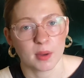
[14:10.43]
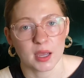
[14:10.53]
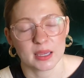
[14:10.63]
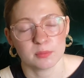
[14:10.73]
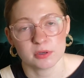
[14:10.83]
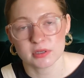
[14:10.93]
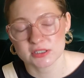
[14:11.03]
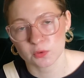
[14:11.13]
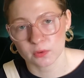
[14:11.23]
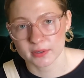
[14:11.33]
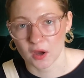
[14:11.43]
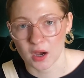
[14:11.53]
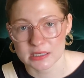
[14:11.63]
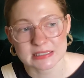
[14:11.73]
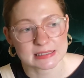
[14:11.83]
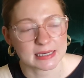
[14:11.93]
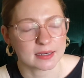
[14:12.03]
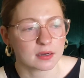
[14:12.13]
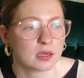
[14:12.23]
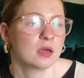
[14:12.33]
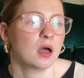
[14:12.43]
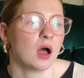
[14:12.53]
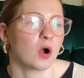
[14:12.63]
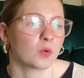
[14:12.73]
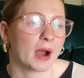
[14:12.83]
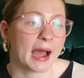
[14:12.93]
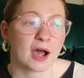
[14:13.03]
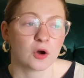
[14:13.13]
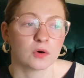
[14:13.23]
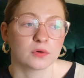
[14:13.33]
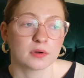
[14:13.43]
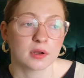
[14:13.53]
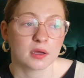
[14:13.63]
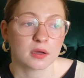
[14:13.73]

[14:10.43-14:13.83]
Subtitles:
a beauty school in Austin around